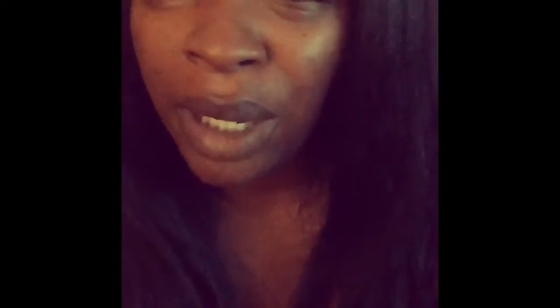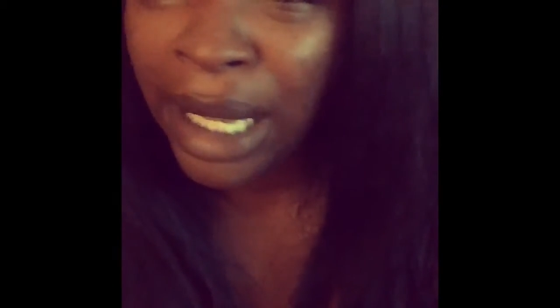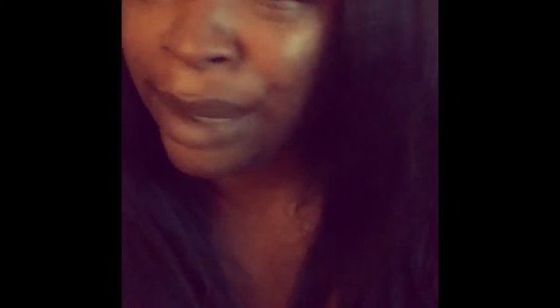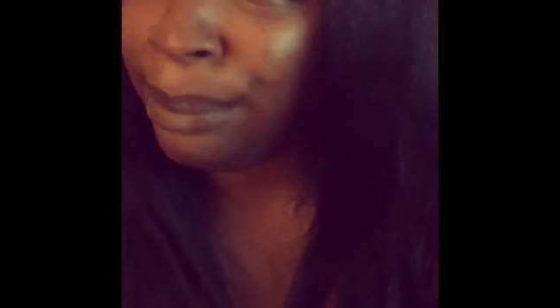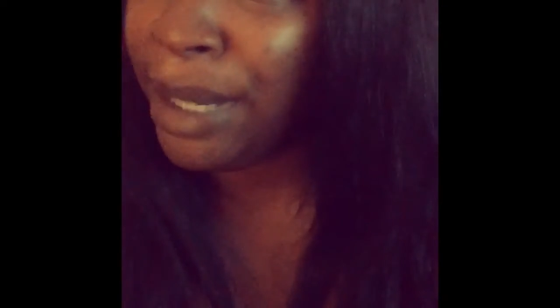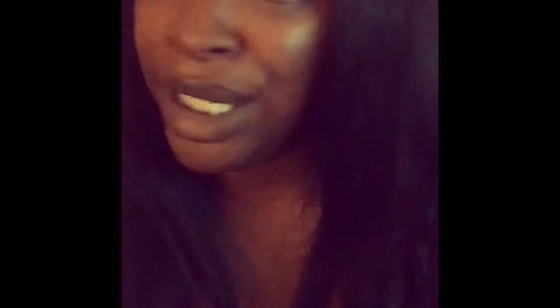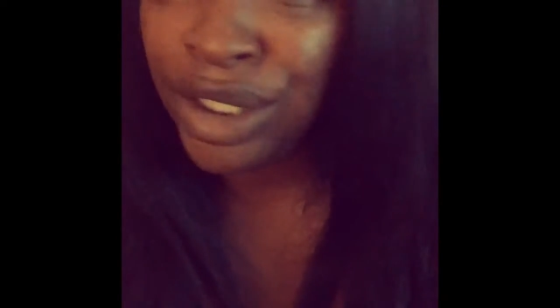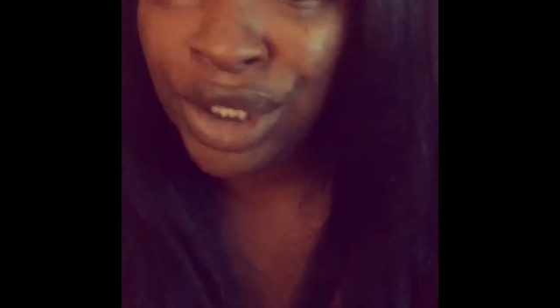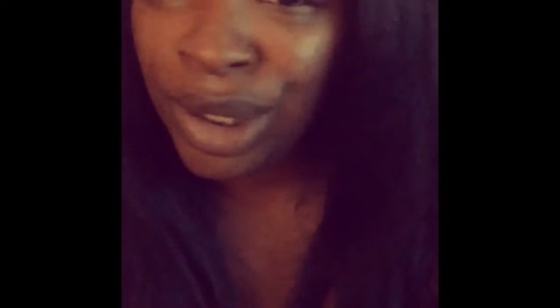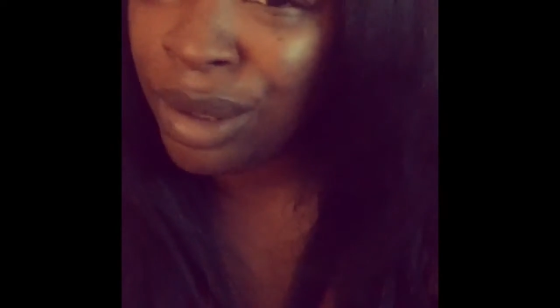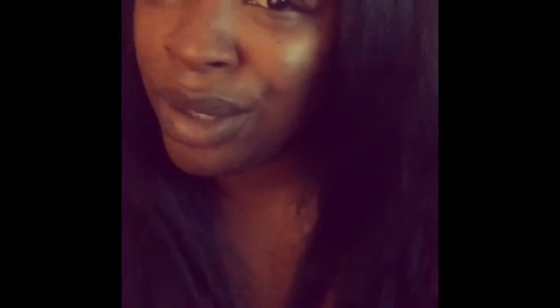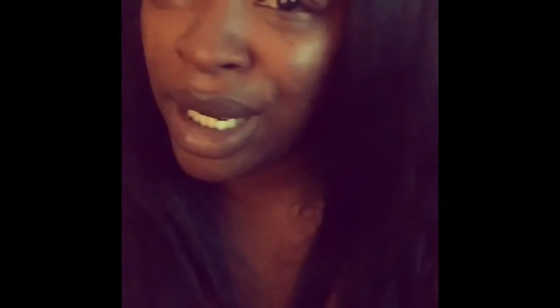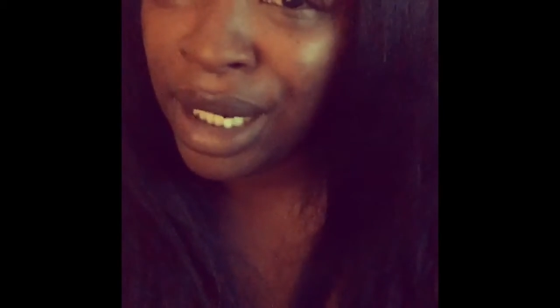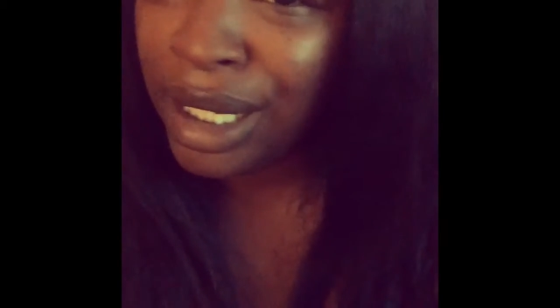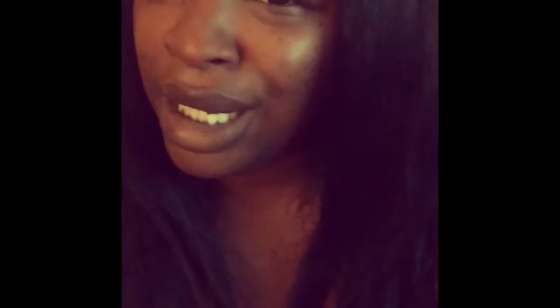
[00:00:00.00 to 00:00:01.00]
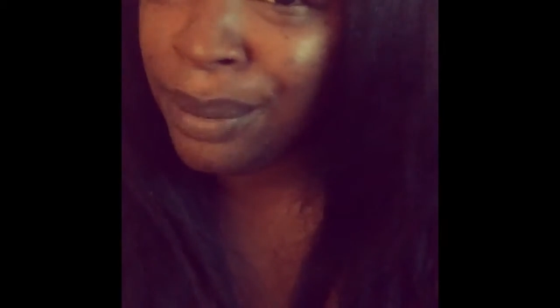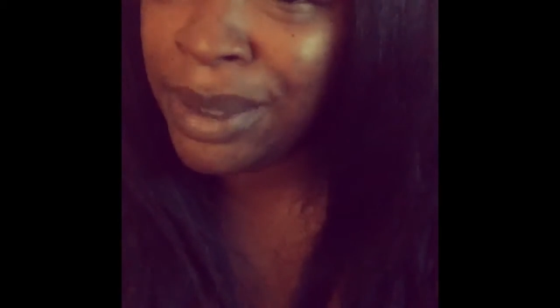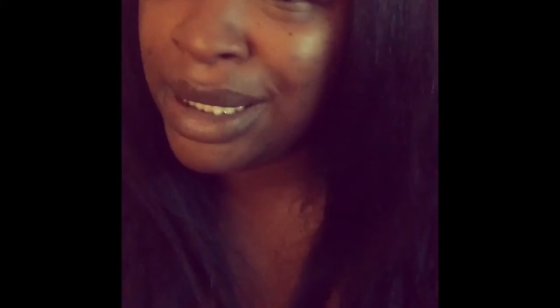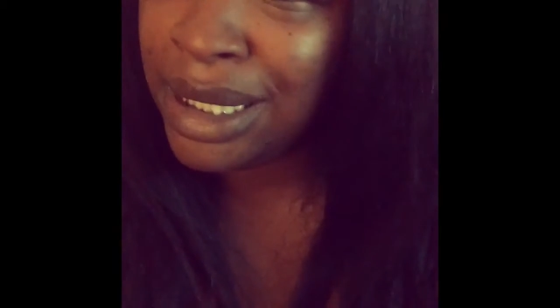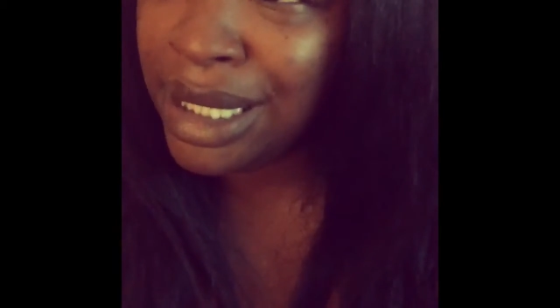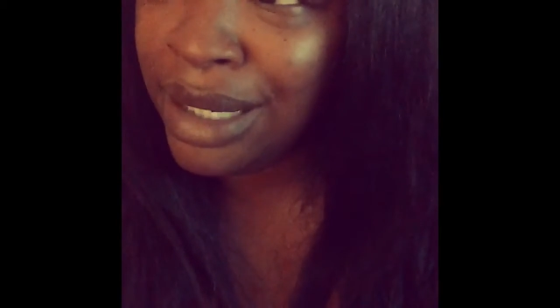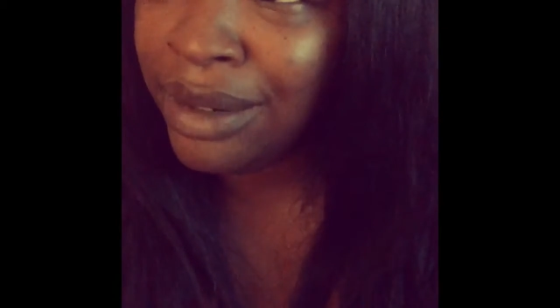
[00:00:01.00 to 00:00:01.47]
Like, bitch, you don't know how to keep
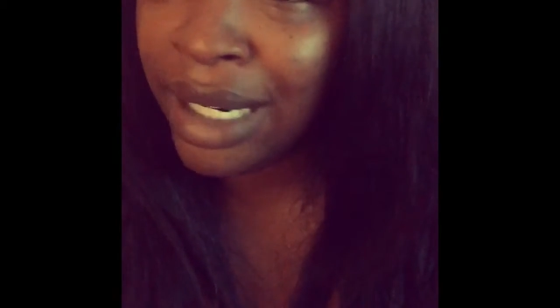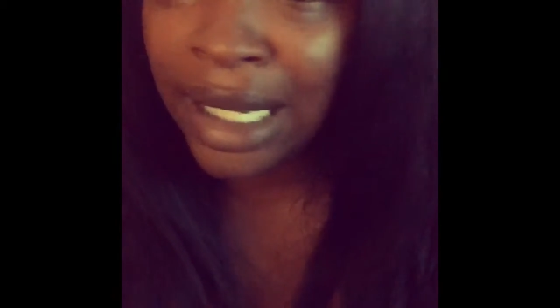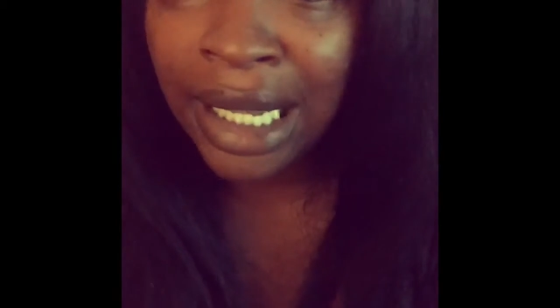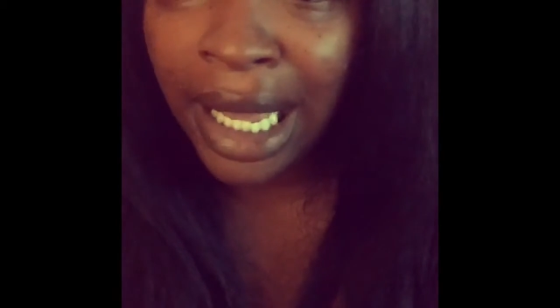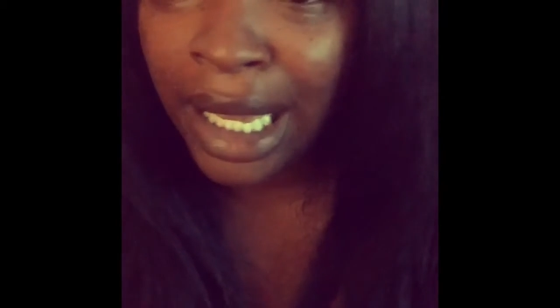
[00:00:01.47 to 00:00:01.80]
a secret.